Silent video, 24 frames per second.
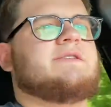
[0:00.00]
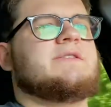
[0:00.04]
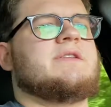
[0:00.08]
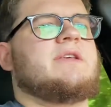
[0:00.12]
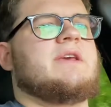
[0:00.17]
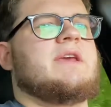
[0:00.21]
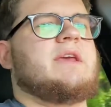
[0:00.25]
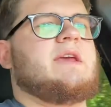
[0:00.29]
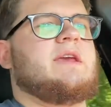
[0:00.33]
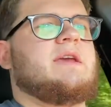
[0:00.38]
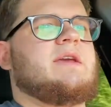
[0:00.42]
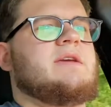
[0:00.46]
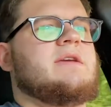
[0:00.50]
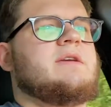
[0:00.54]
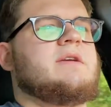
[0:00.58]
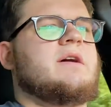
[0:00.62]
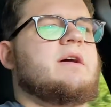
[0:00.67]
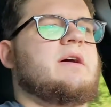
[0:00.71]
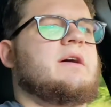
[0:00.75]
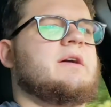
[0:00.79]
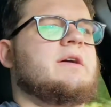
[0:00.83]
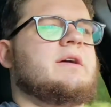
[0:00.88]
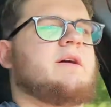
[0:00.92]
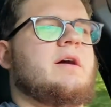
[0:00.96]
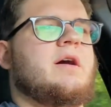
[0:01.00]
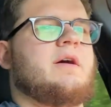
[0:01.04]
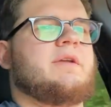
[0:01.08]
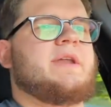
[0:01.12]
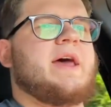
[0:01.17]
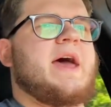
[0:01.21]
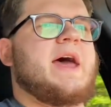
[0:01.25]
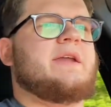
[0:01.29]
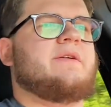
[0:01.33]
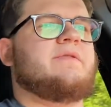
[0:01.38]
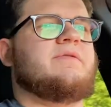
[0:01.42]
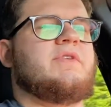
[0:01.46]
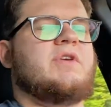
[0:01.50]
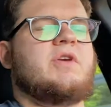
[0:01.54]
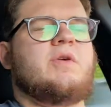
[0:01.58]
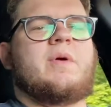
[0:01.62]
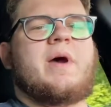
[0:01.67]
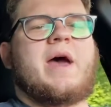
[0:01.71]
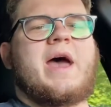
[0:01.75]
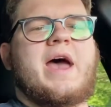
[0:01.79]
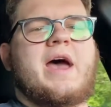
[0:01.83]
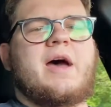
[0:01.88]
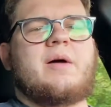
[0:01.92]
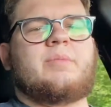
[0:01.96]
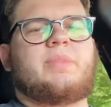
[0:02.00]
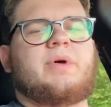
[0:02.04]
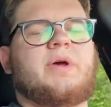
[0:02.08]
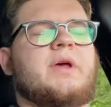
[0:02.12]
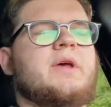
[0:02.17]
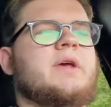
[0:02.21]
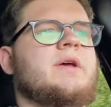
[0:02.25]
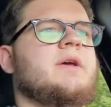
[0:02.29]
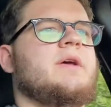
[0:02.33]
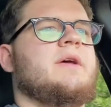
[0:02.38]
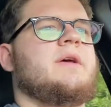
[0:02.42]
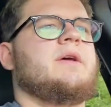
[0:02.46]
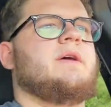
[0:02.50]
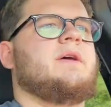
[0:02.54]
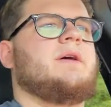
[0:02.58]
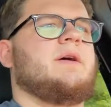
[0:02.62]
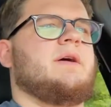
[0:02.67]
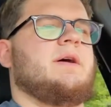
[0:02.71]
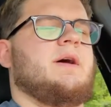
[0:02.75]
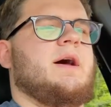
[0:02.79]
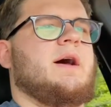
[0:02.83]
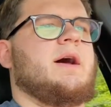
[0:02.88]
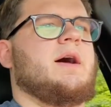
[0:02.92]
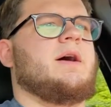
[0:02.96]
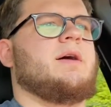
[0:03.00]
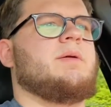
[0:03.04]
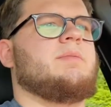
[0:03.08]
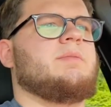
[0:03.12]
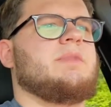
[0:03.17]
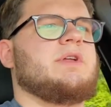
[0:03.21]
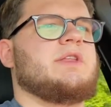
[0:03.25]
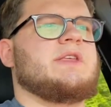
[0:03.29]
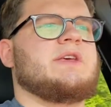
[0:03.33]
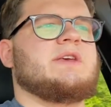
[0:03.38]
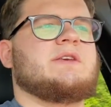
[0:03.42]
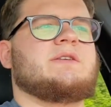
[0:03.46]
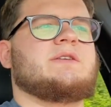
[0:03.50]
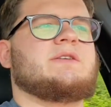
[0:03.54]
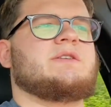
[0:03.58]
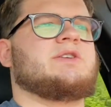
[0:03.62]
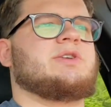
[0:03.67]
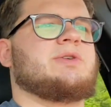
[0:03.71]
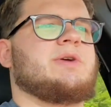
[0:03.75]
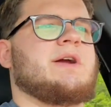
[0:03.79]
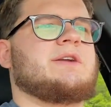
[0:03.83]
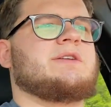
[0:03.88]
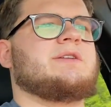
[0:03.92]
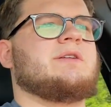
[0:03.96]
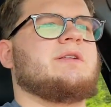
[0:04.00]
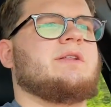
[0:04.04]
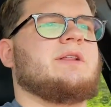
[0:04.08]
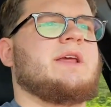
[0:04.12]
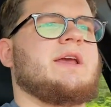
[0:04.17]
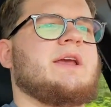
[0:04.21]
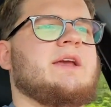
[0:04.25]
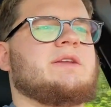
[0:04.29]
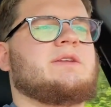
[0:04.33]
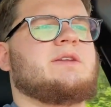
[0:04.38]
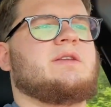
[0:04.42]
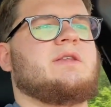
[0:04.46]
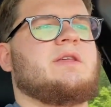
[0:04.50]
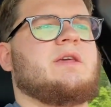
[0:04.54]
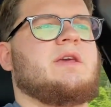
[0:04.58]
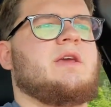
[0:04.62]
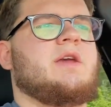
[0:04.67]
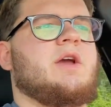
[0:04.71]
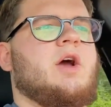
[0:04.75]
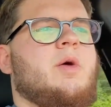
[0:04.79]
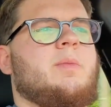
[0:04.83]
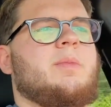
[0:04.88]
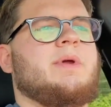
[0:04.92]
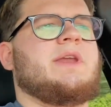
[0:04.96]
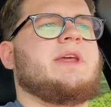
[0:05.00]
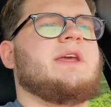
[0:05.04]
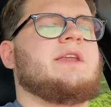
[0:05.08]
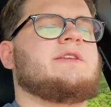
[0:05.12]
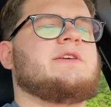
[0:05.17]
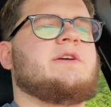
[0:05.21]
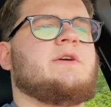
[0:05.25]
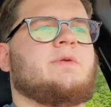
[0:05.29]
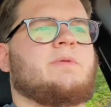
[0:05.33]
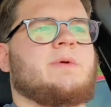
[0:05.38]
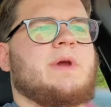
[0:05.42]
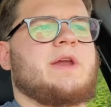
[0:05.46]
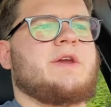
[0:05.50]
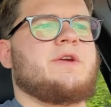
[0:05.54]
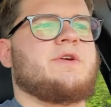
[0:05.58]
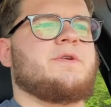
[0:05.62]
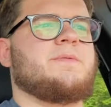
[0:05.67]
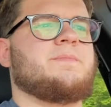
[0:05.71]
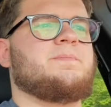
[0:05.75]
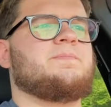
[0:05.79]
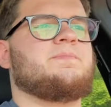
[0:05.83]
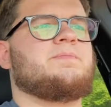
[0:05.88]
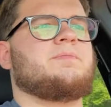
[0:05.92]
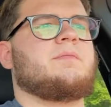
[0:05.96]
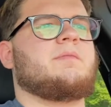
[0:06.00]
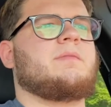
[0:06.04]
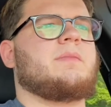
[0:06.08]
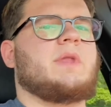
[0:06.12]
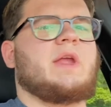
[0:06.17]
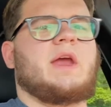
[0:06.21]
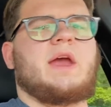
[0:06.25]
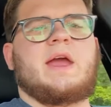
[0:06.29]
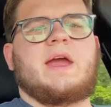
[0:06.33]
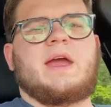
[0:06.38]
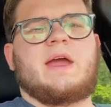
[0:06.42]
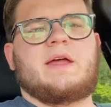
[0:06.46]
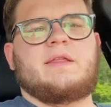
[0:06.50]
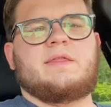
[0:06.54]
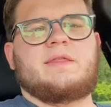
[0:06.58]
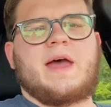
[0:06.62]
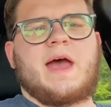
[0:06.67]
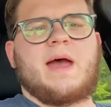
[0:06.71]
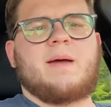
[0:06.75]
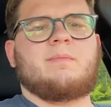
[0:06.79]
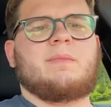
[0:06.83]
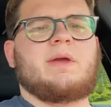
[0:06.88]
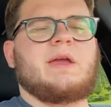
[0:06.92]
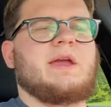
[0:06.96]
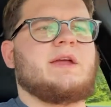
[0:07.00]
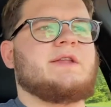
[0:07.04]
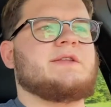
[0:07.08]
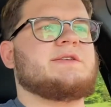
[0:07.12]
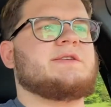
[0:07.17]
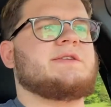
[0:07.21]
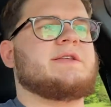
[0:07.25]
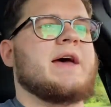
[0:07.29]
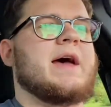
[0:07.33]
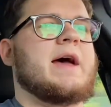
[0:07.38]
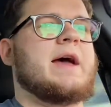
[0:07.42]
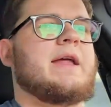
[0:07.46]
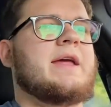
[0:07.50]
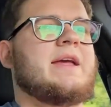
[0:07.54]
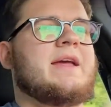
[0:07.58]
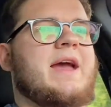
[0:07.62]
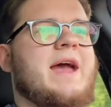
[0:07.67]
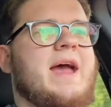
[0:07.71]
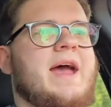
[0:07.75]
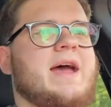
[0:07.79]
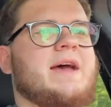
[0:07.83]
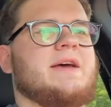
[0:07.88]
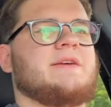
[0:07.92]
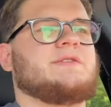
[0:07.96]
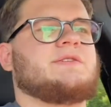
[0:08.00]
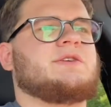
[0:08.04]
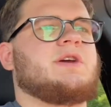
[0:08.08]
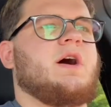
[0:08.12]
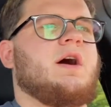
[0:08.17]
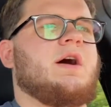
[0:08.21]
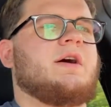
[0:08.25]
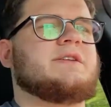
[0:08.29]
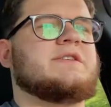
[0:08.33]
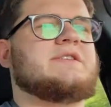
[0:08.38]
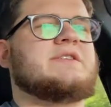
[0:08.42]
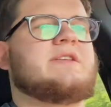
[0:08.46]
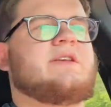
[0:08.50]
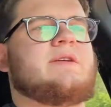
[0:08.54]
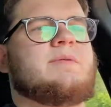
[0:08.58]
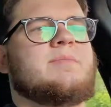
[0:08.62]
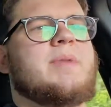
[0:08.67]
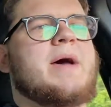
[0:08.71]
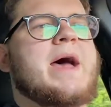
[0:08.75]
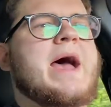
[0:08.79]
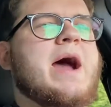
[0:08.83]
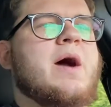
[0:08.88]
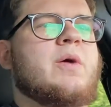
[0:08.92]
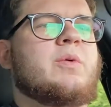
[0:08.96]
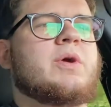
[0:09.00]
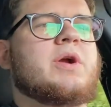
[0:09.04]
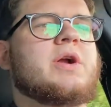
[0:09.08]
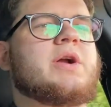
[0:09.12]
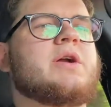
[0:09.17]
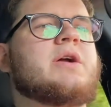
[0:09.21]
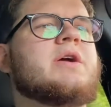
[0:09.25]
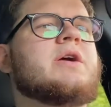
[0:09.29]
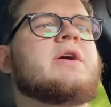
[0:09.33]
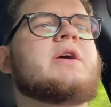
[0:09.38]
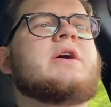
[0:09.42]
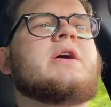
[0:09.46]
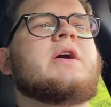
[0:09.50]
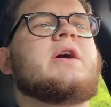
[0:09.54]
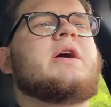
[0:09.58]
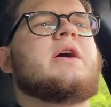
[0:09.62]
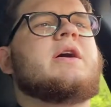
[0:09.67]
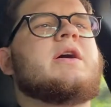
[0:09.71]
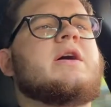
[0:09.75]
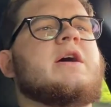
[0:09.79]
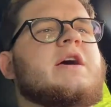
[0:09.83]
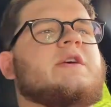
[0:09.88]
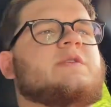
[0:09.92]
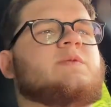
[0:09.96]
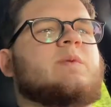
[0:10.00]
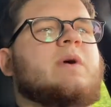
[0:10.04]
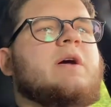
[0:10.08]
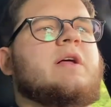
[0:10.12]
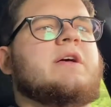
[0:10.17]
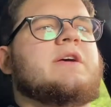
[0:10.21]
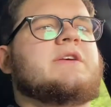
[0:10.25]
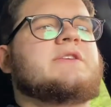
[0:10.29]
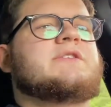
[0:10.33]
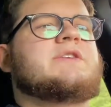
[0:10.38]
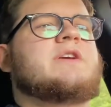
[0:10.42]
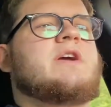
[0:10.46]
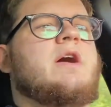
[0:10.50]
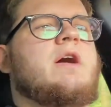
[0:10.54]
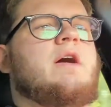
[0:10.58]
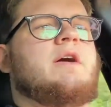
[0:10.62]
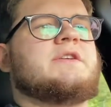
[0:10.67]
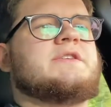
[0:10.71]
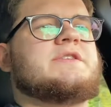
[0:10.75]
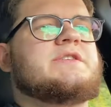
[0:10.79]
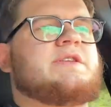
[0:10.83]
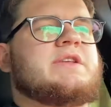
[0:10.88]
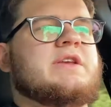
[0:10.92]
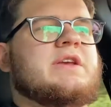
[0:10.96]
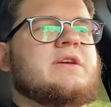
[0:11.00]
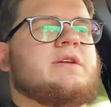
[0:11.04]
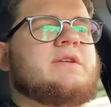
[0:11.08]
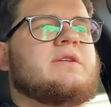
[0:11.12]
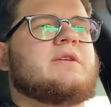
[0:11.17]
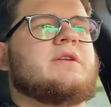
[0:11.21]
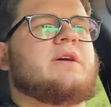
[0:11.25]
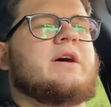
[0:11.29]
the Honda View app, but this is directly linked to the OBD2 reader, and that means that it has constant power as well as constant